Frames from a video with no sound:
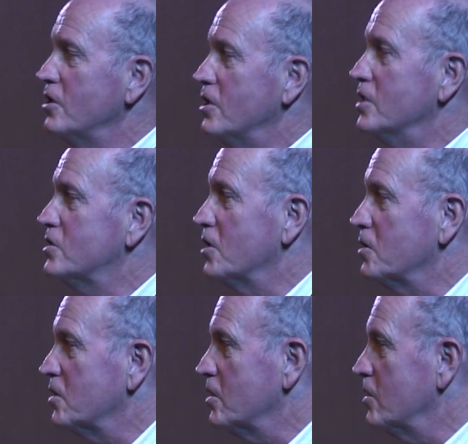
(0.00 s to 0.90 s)
is that
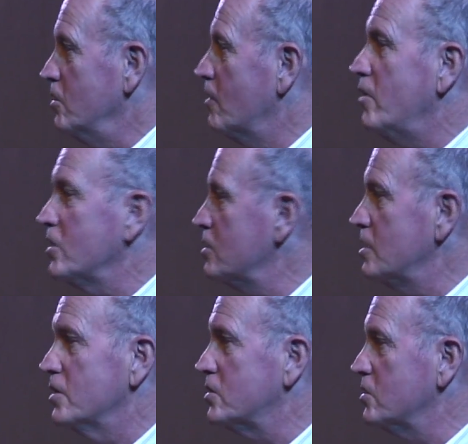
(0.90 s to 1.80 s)
you're only going to
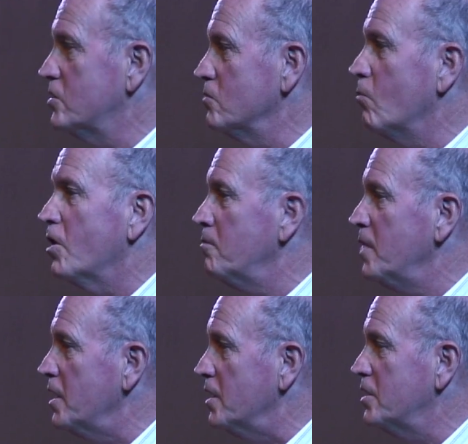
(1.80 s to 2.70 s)
listen to 1
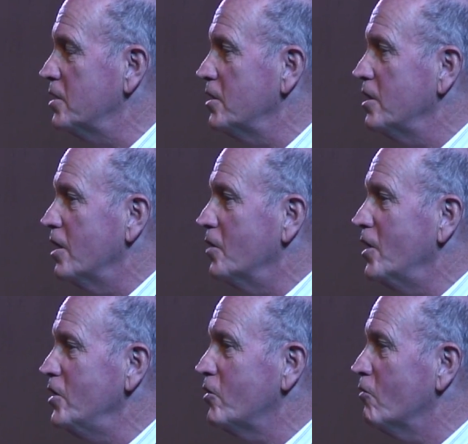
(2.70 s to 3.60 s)
minute, and
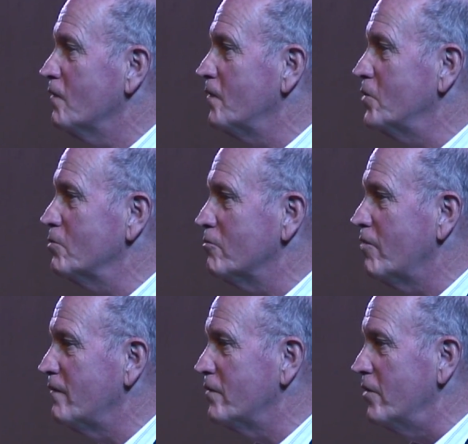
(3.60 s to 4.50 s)
then you go off into a
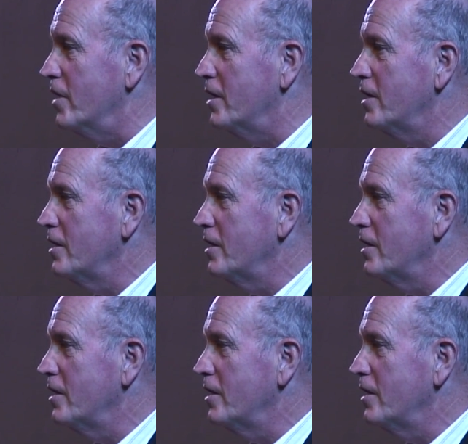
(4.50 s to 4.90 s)
reverie.